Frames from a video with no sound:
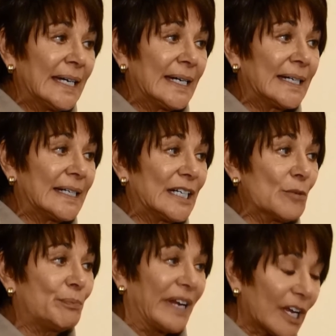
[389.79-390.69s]

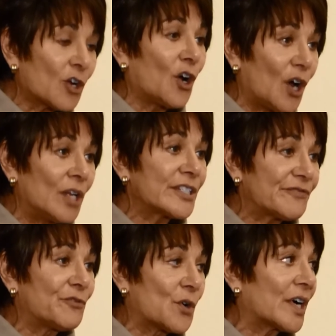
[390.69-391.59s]
But it calls
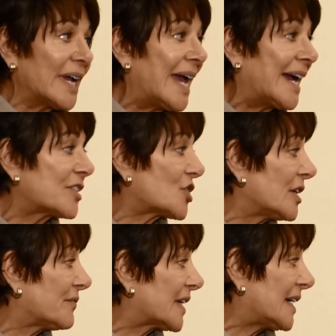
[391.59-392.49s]
for action
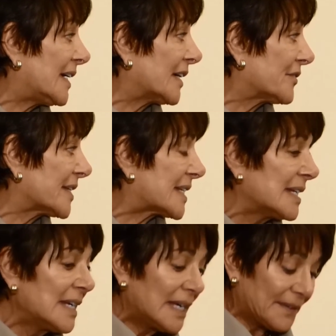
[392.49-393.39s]
of the
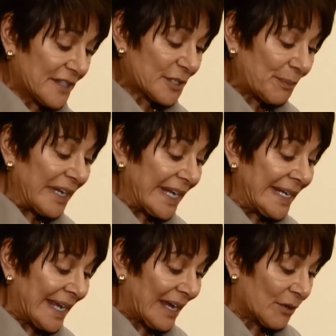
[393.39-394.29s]
Congress and the
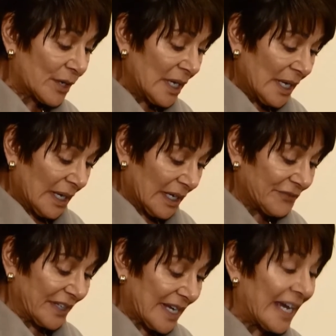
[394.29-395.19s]
speaking out of
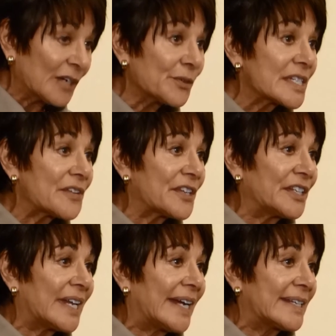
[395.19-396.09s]
the Congress of the
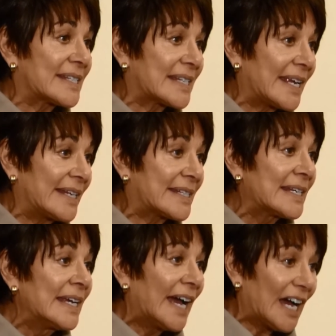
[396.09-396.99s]
United
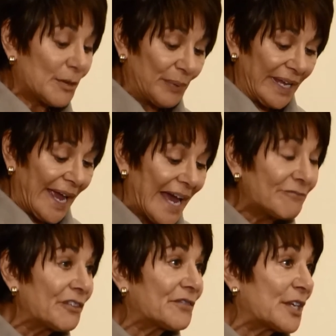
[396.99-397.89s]
States on
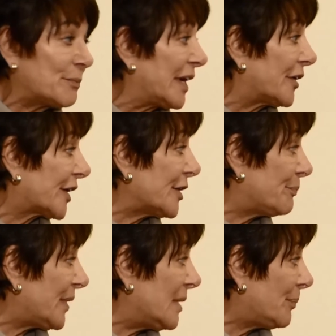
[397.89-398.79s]
behalf of the American
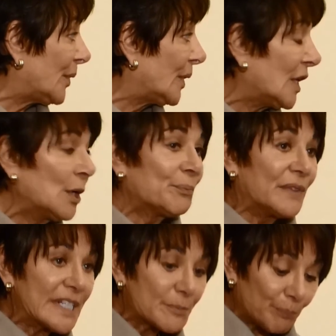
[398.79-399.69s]
people.
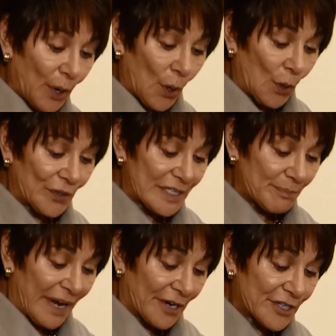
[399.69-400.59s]
This poll, this
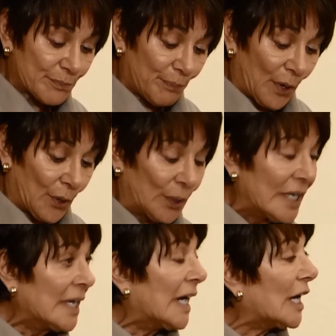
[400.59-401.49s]
Marist poll